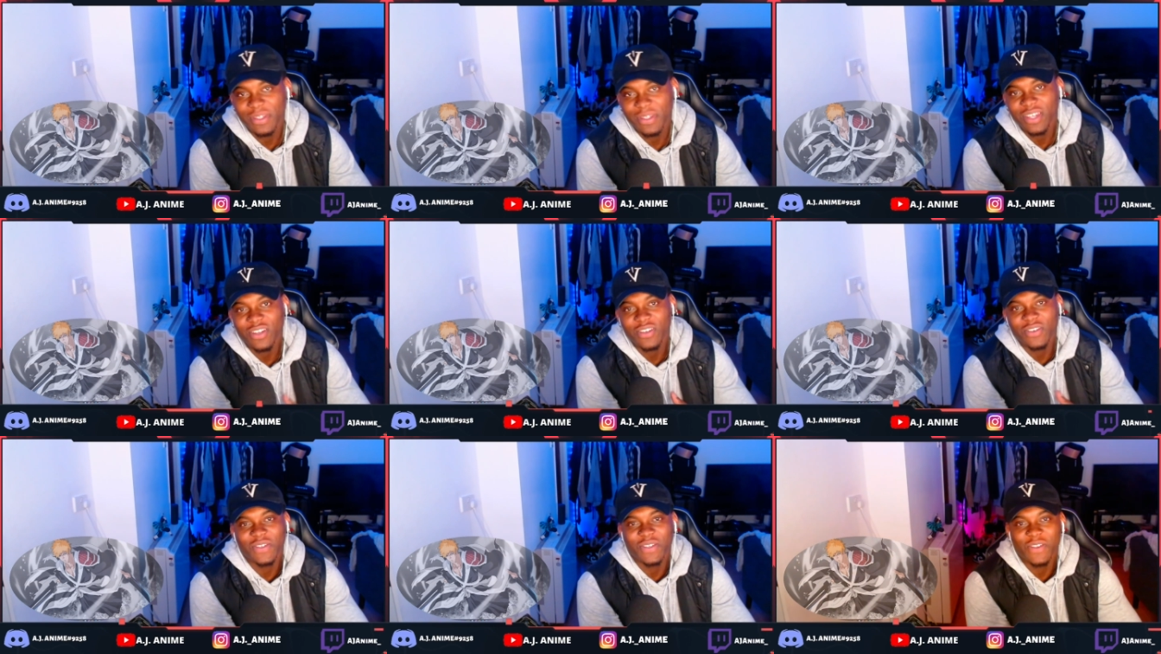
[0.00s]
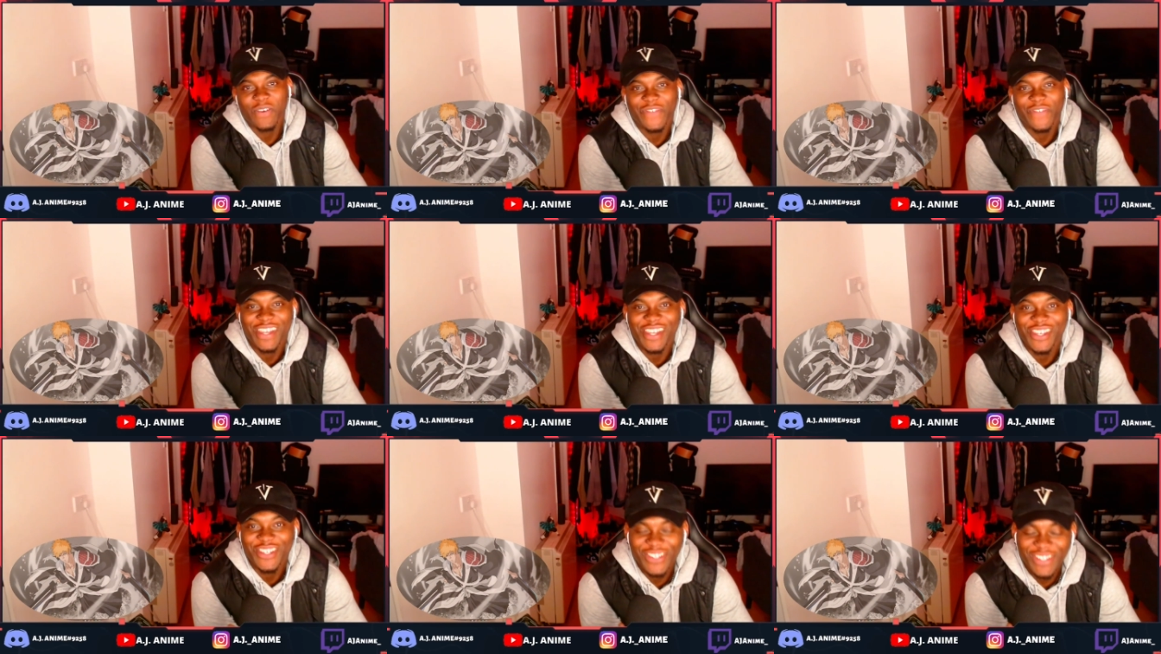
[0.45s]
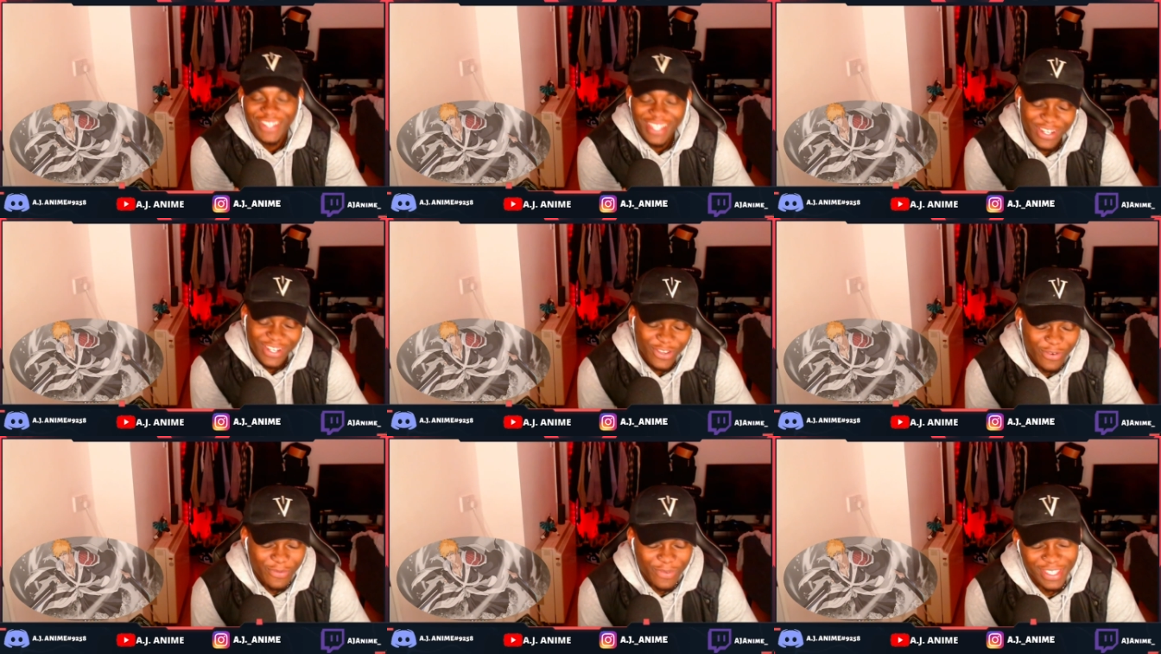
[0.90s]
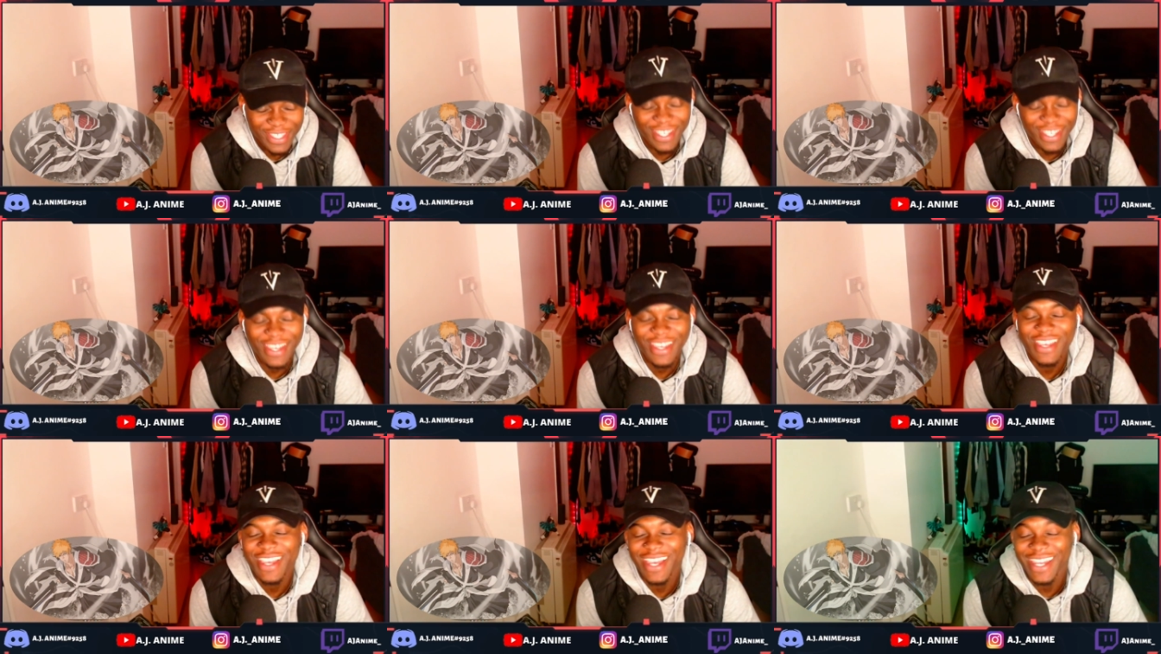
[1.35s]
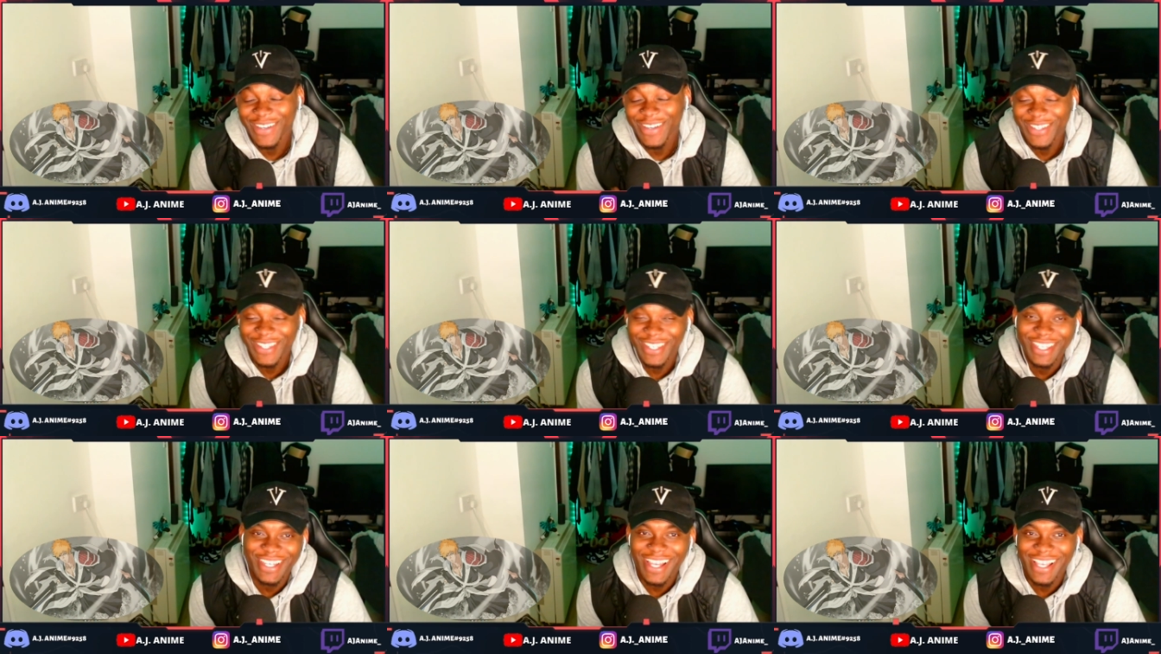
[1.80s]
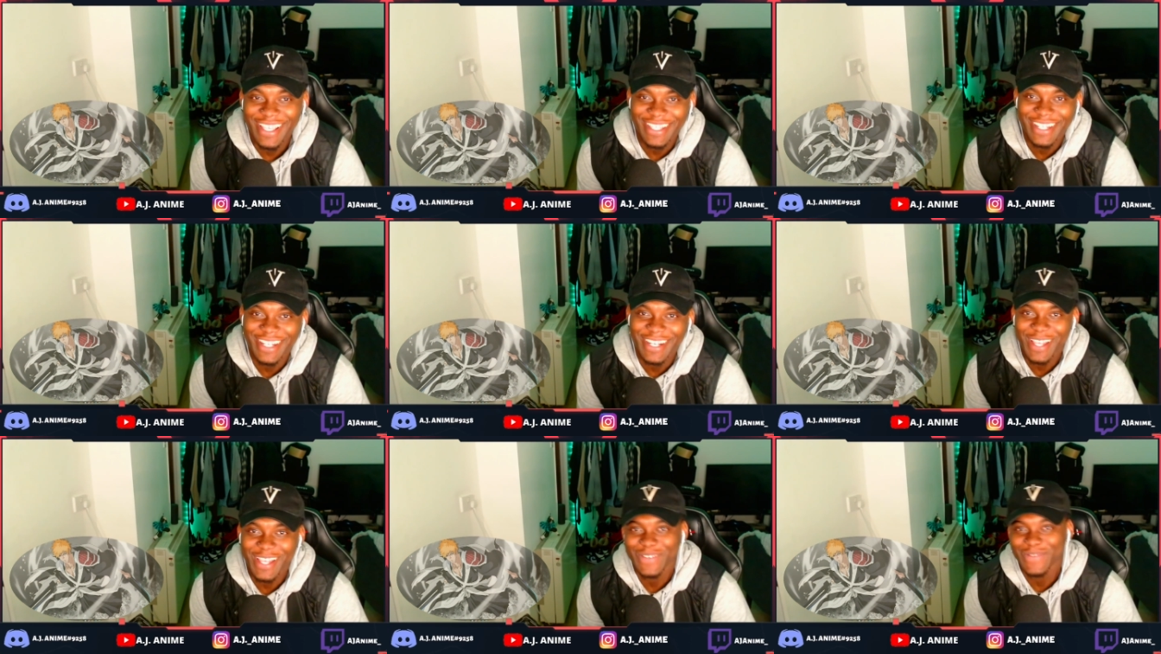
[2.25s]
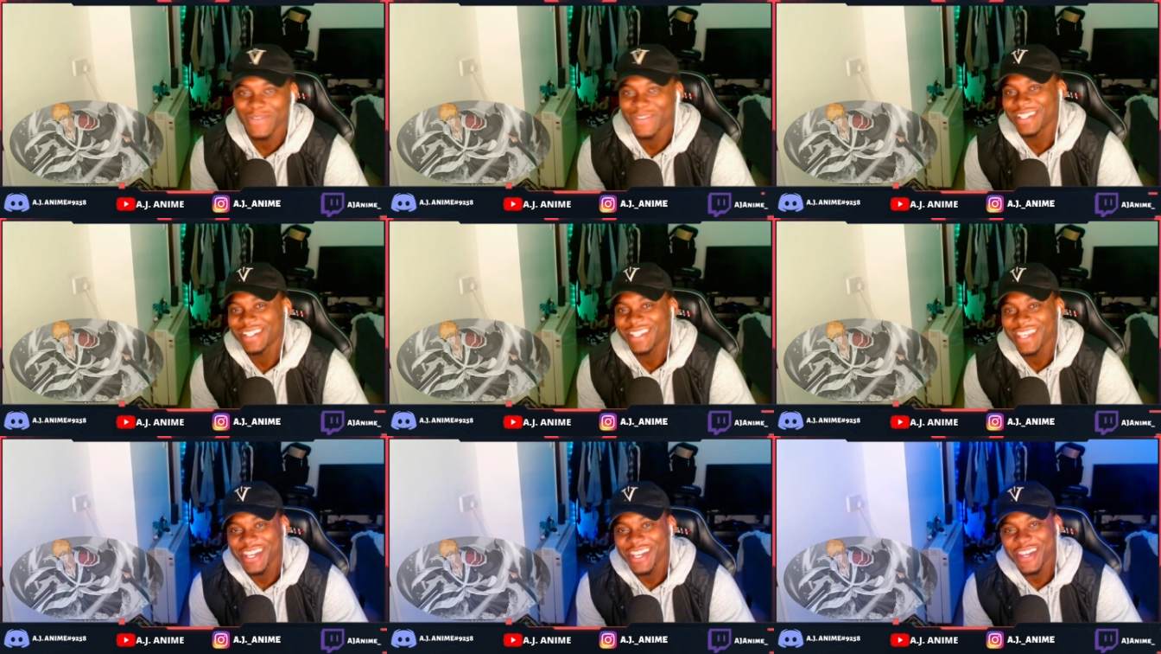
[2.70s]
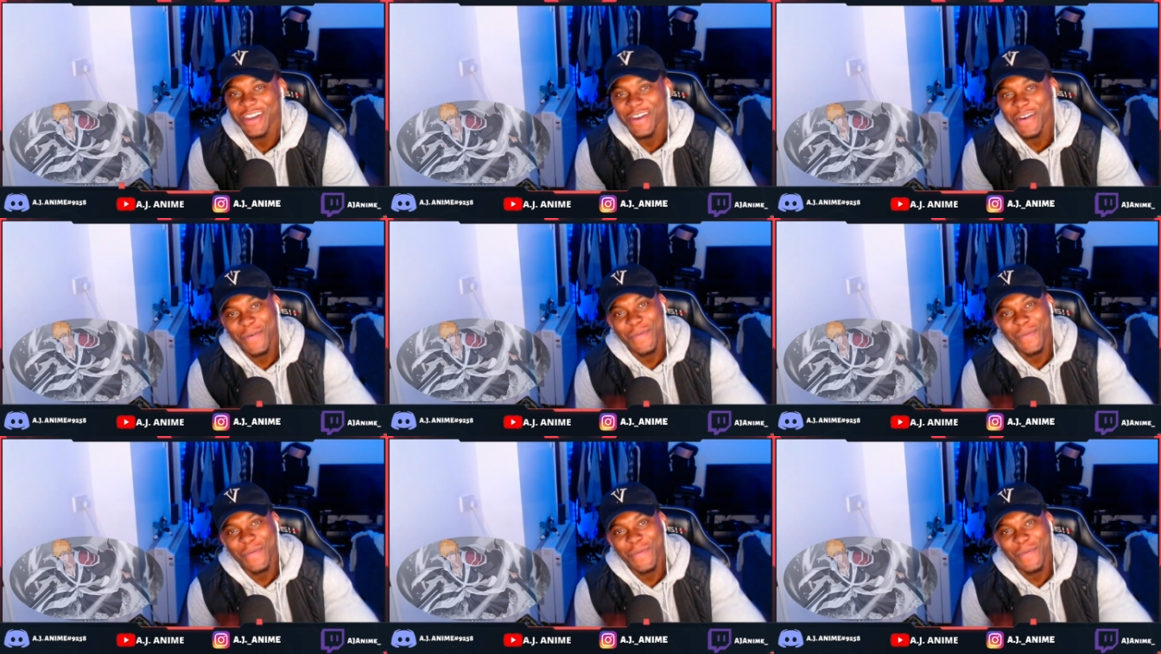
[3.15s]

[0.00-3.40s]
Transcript: Turn on those notifications, get in the comments. And I'll see you guys in the next one. Take care.